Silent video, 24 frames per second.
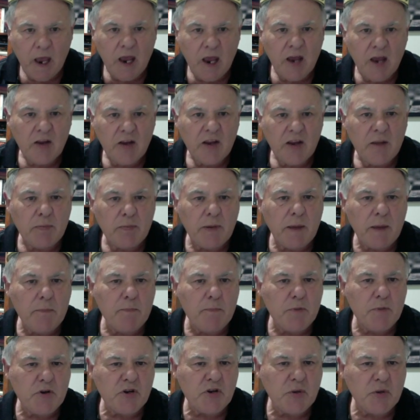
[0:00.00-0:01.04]
He played
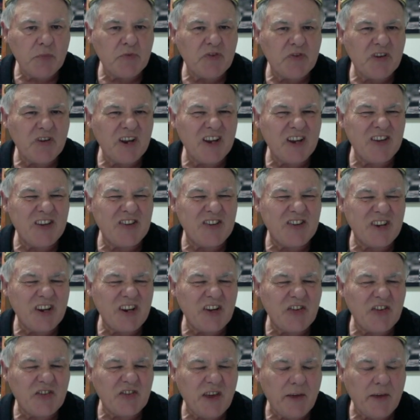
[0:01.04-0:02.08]
bishop to
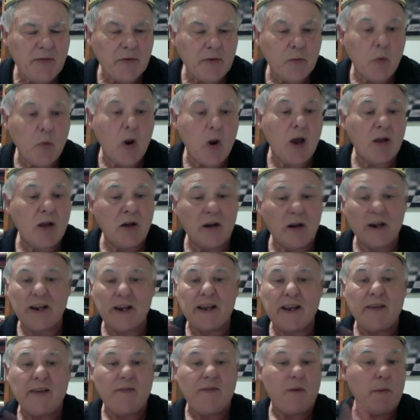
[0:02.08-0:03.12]
d7. Well, I'm going
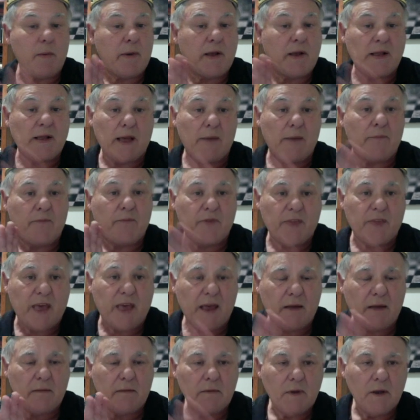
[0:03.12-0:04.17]
to give him a clap for that.